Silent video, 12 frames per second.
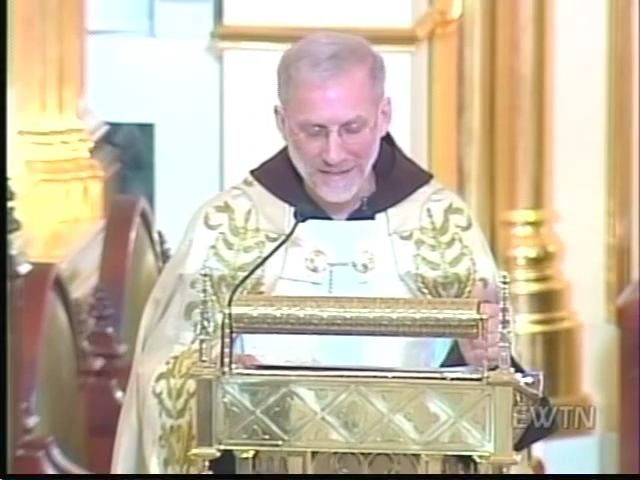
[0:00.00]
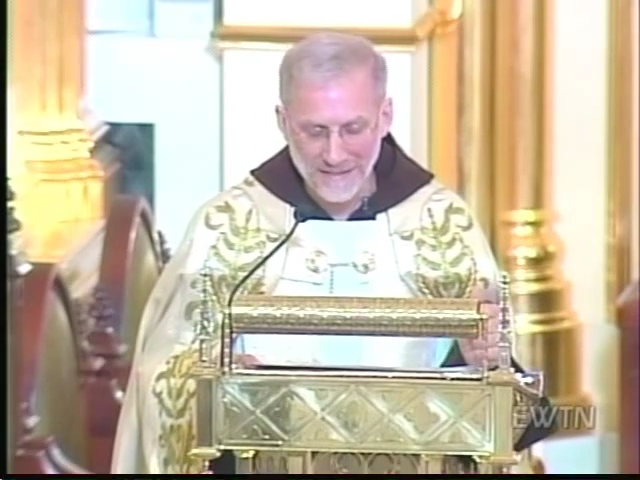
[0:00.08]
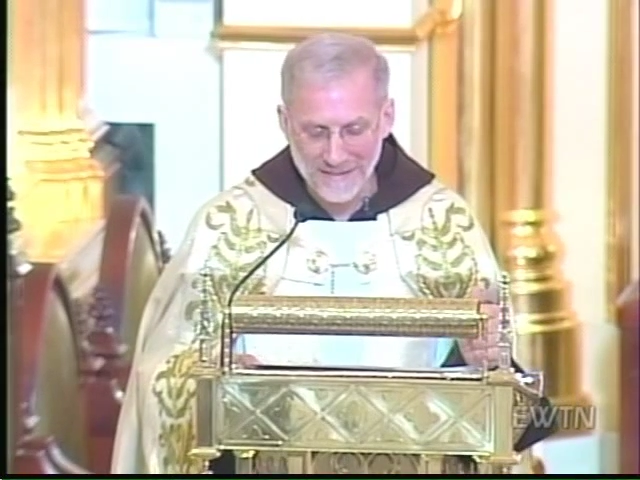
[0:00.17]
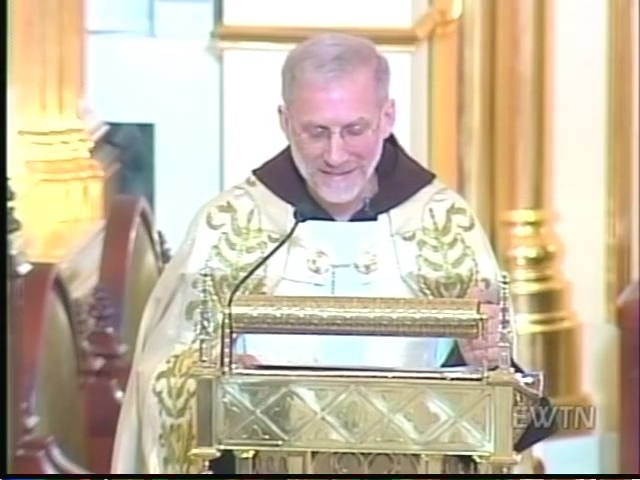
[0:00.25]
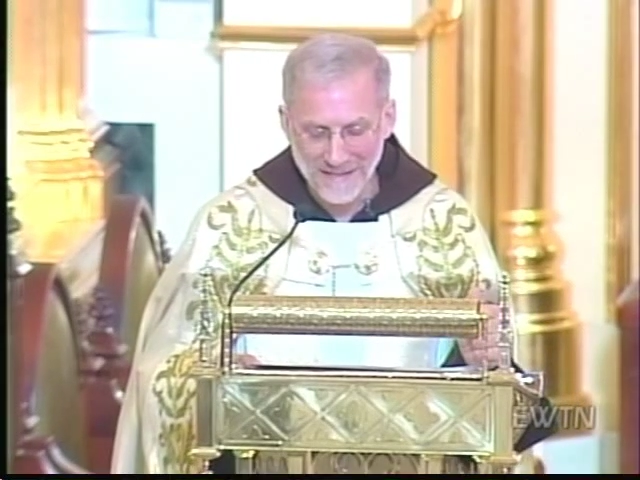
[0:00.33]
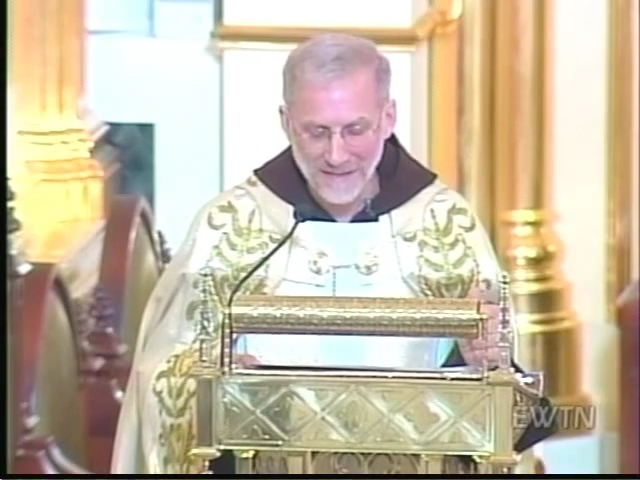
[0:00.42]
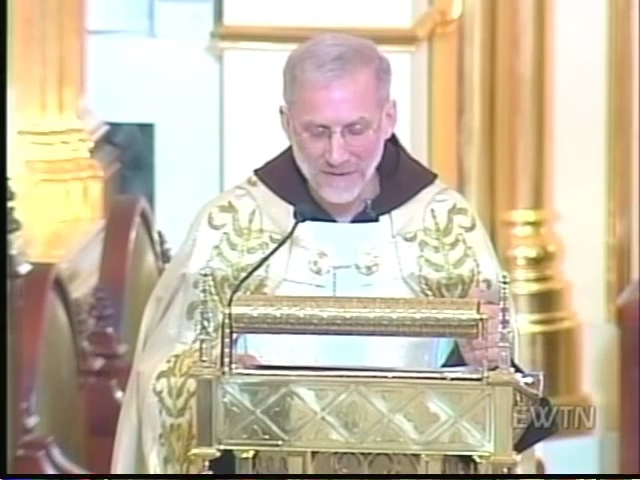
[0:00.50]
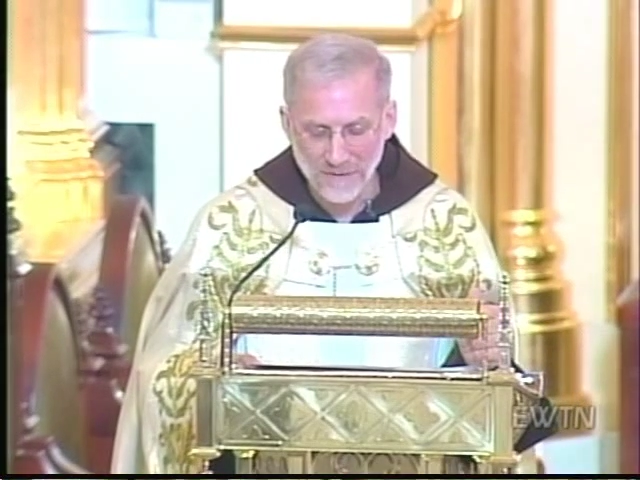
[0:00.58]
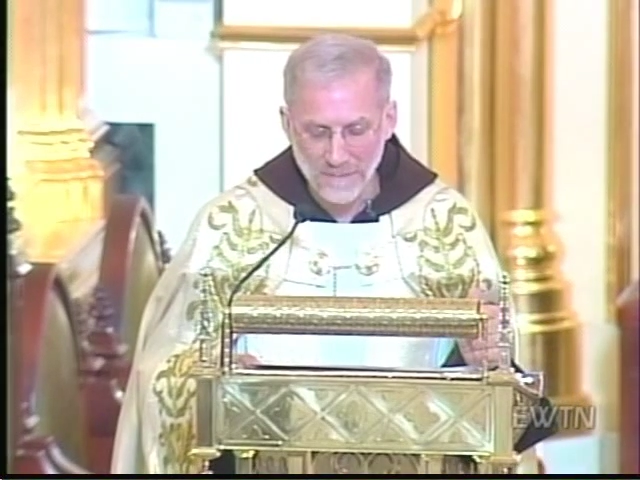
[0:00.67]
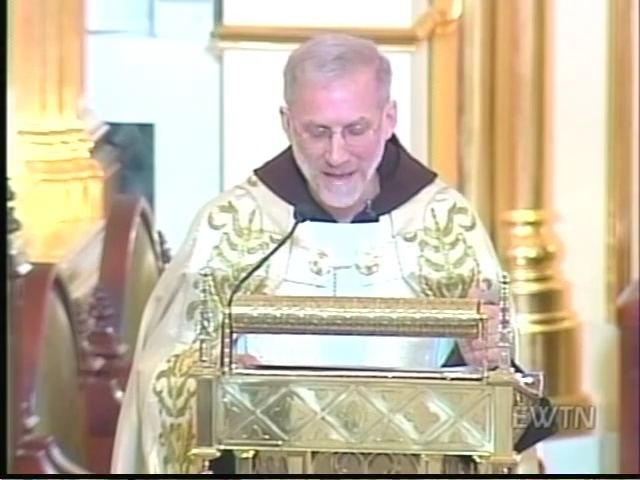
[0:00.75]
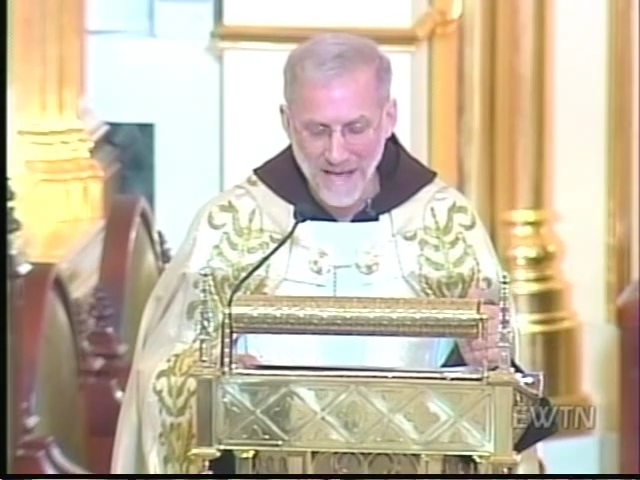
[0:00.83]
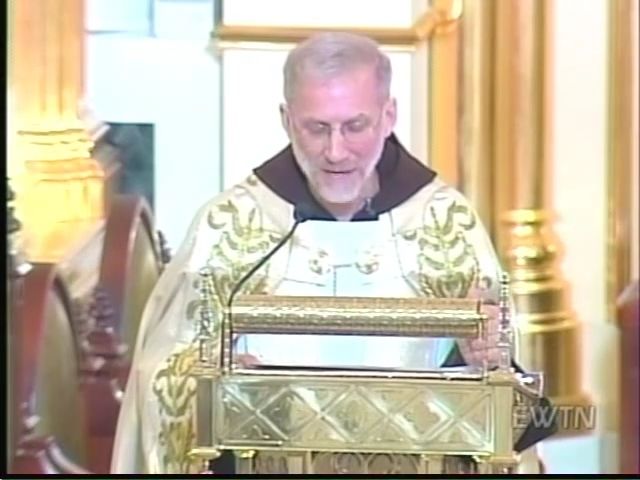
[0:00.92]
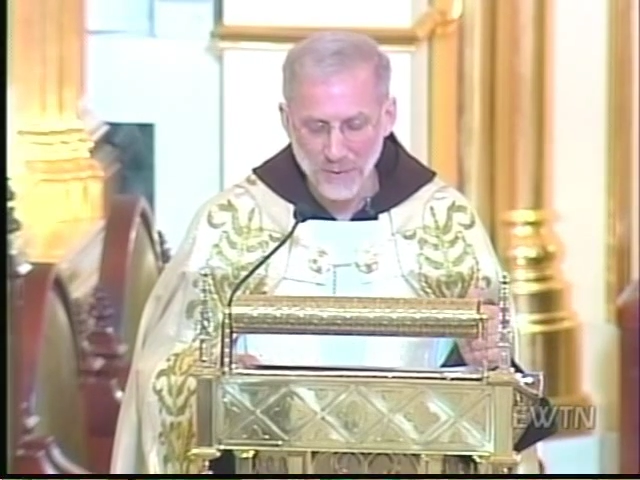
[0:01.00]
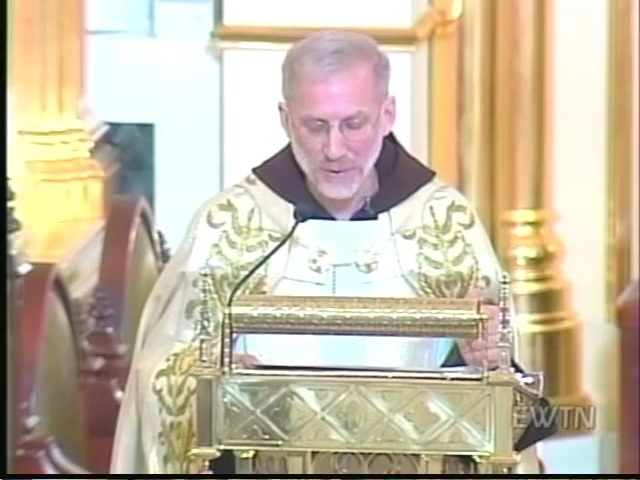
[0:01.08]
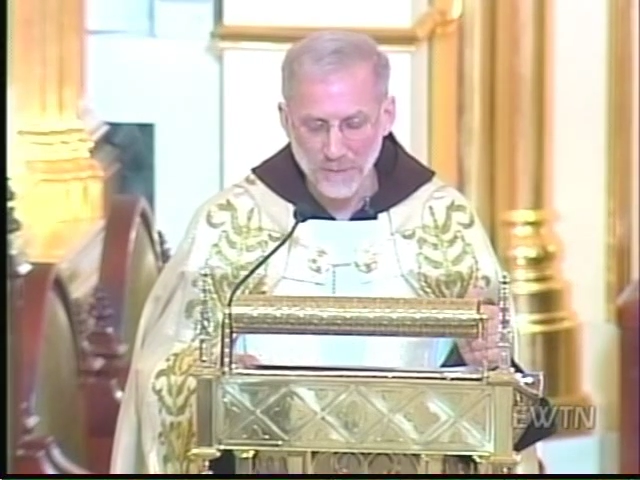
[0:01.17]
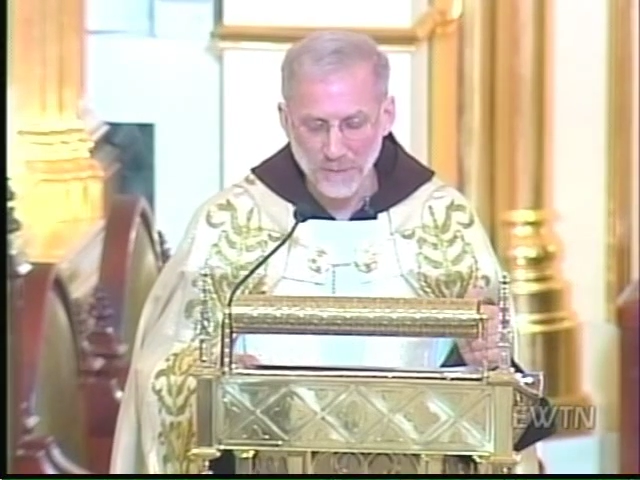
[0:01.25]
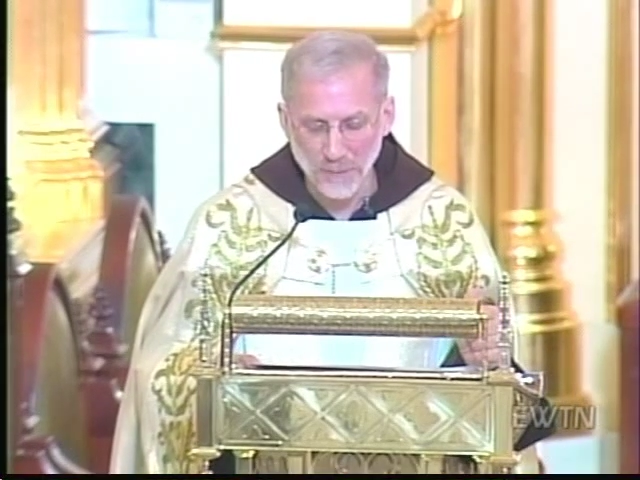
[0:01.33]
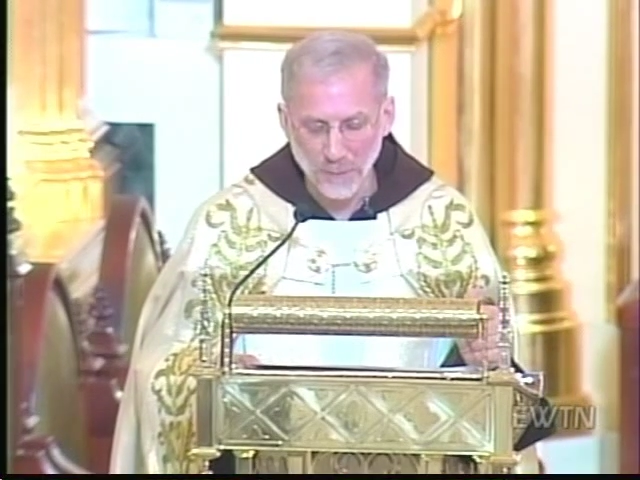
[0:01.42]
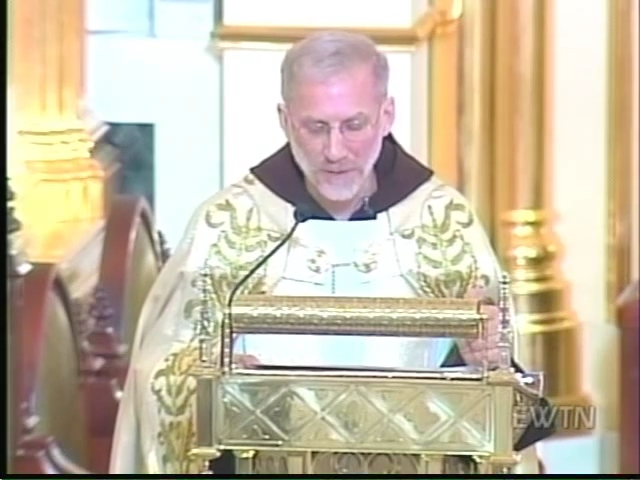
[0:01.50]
and tender manhood for